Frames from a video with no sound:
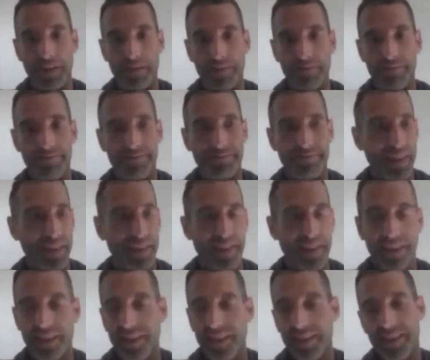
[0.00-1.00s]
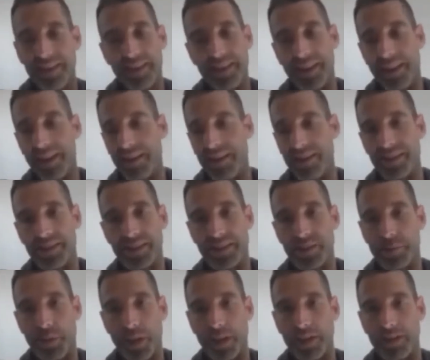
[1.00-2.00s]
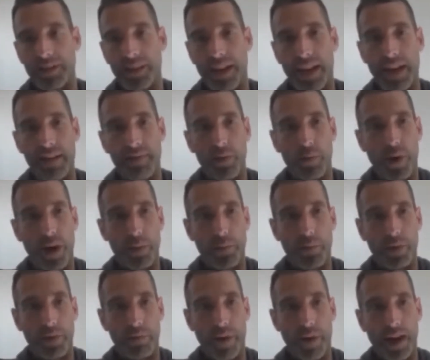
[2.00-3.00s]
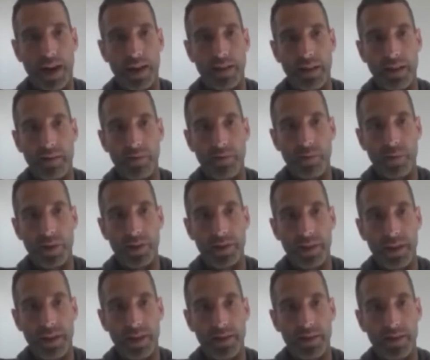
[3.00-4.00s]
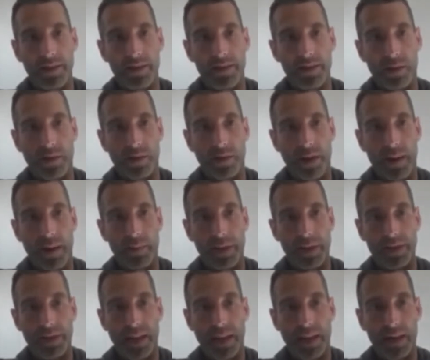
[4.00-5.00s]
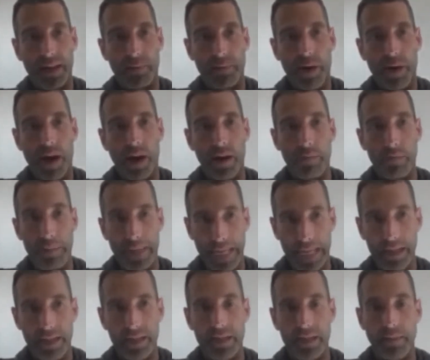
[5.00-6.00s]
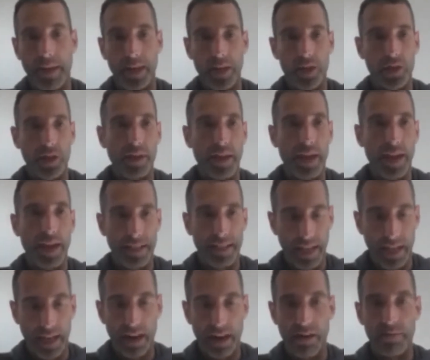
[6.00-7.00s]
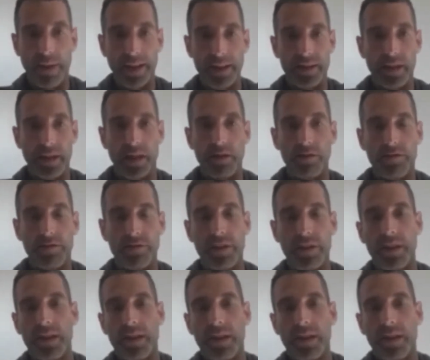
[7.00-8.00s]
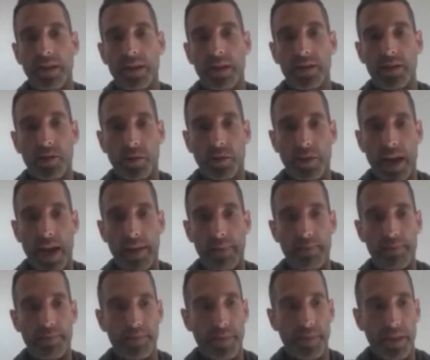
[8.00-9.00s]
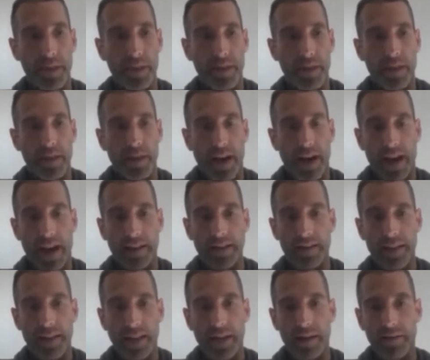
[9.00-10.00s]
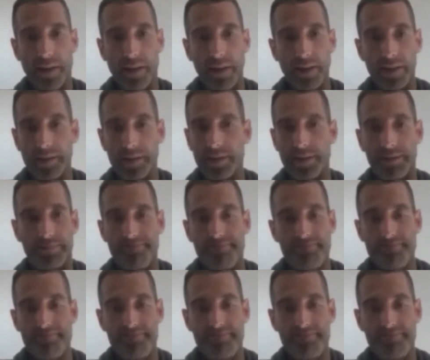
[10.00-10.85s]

And it's a place that I never want to put my loved ones in. So I'm gonna take it upon me to make sure that I take care of myself so that I can take care of others.